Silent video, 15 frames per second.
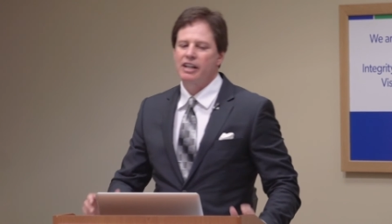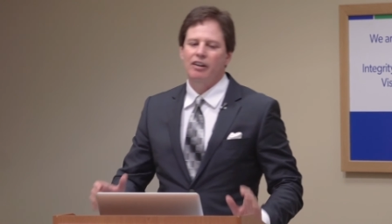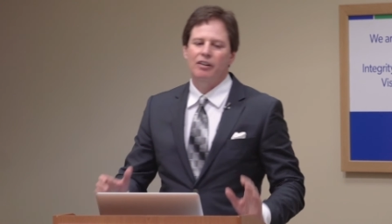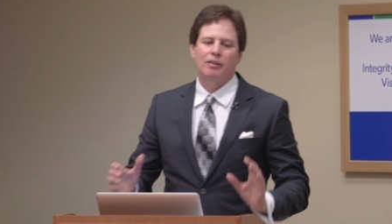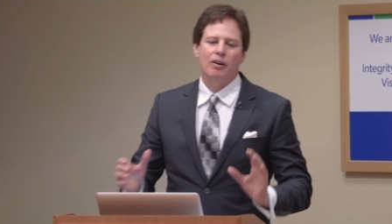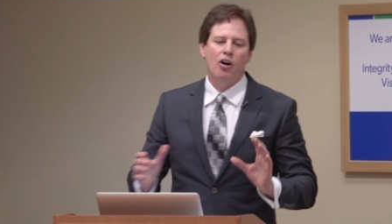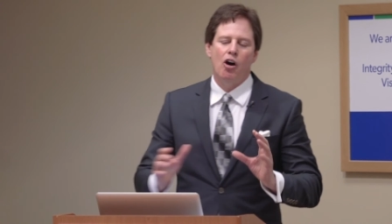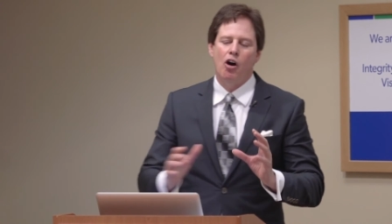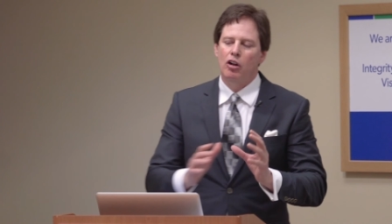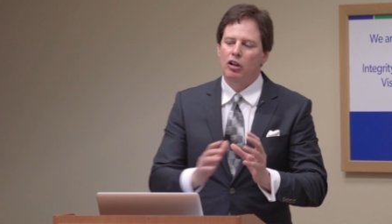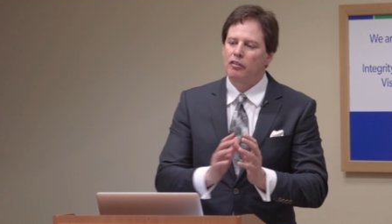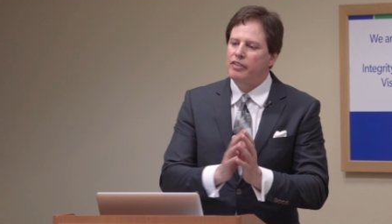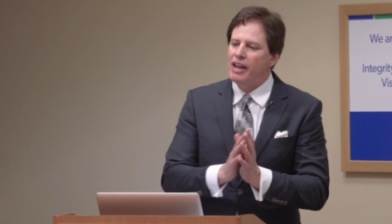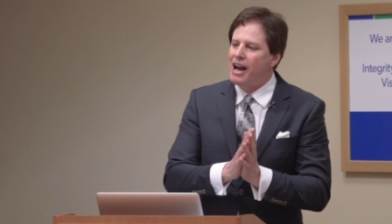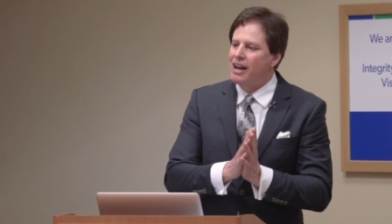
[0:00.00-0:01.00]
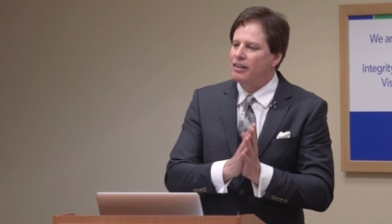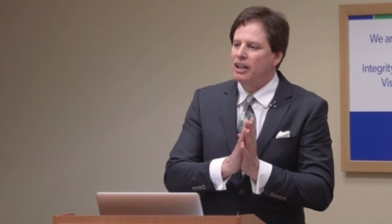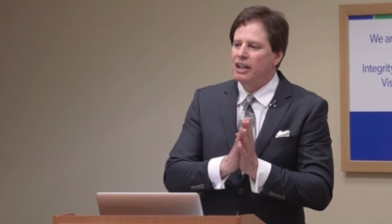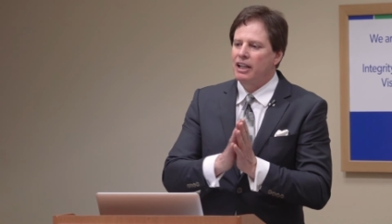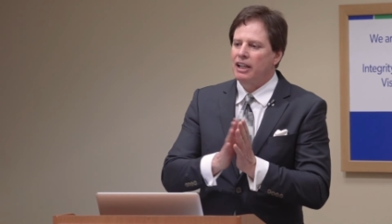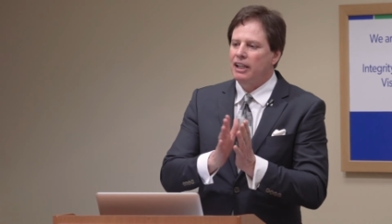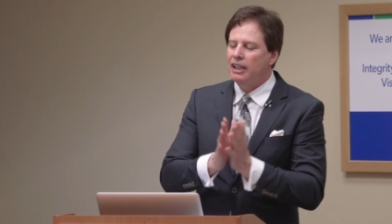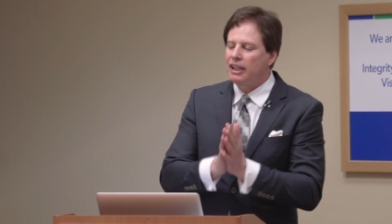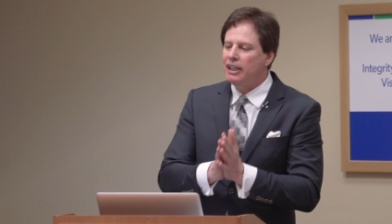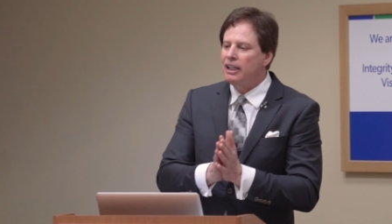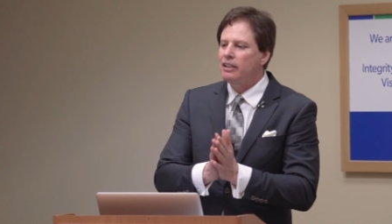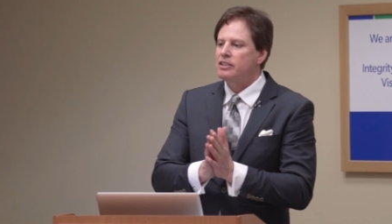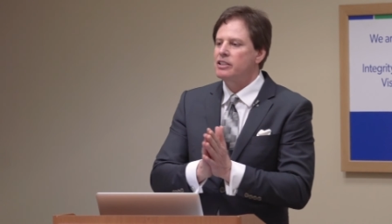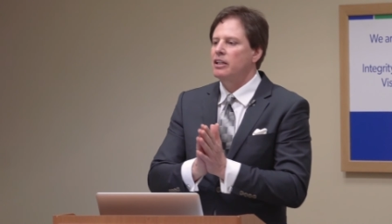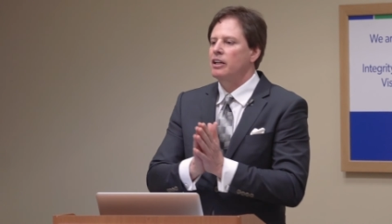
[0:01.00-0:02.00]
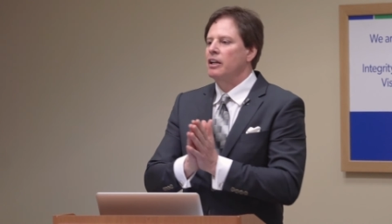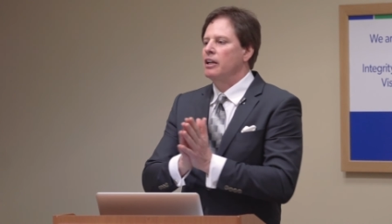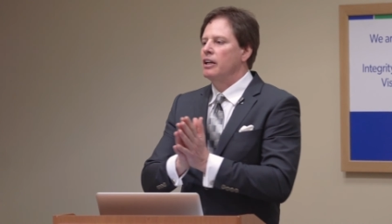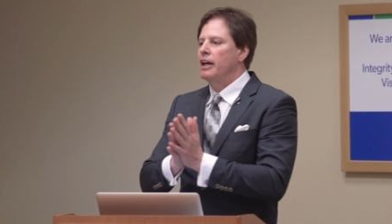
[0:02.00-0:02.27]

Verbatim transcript: They're, all of that heat